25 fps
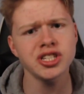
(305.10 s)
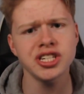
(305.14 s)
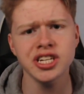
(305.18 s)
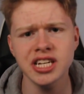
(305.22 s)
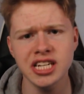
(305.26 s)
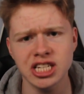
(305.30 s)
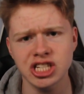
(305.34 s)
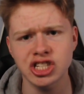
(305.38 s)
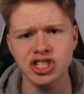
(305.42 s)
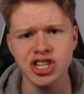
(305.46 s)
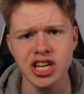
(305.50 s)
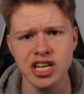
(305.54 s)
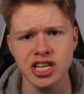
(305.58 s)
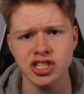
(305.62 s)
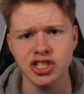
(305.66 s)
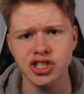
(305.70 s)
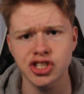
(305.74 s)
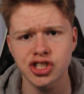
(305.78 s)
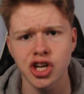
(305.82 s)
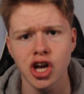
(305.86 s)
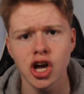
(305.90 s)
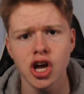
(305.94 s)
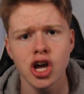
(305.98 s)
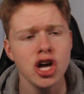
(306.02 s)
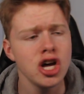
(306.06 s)
an
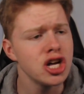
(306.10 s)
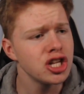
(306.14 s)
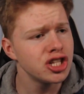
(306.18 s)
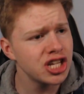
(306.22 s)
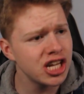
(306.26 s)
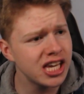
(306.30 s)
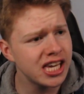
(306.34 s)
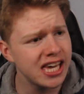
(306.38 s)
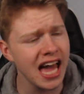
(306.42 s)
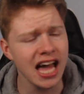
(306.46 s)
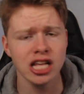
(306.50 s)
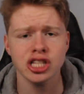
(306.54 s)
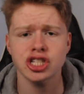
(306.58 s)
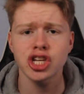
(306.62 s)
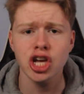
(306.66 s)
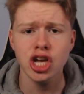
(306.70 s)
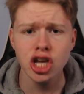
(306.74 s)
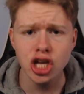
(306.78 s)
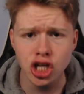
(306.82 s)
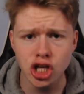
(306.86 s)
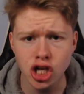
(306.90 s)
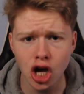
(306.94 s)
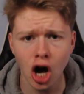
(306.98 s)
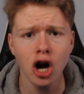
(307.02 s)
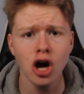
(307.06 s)
assist. To get
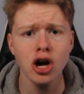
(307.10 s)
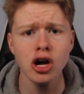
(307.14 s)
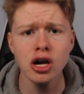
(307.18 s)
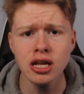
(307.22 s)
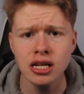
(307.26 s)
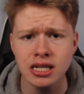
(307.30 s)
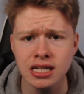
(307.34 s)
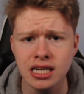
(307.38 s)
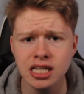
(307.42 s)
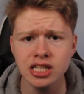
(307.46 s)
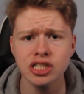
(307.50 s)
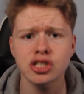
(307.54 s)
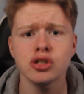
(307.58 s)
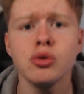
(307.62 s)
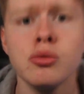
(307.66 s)
young little